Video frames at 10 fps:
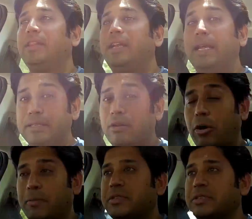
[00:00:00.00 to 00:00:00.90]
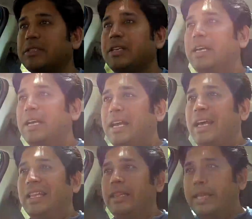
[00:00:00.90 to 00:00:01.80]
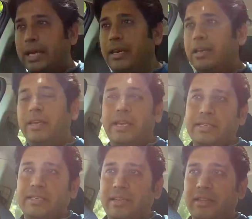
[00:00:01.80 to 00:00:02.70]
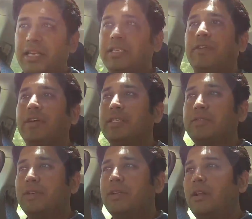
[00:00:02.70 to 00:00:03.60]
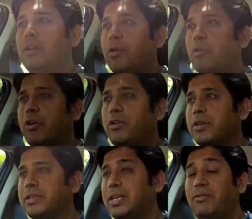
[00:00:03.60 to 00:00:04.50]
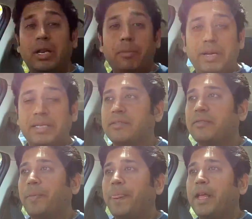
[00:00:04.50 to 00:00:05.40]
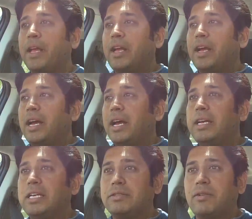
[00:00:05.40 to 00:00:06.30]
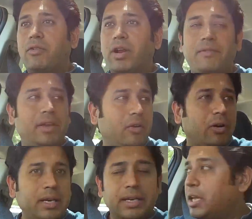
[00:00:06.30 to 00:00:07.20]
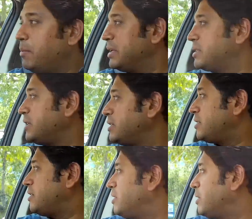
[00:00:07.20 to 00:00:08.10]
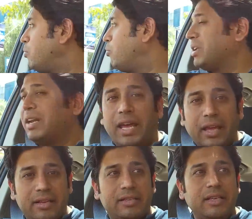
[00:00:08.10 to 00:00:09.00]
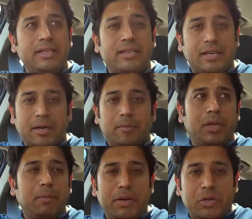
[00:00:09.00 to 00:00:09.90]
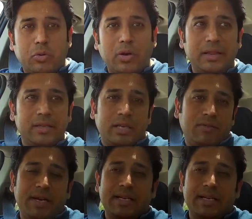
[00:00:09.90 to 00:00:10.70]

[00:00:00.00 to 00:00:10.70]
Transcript: the diesel options, then yes, these figures will not seem very impressive. In terms of driving on a daily basis, what I like is the setup. The petrol and the CVT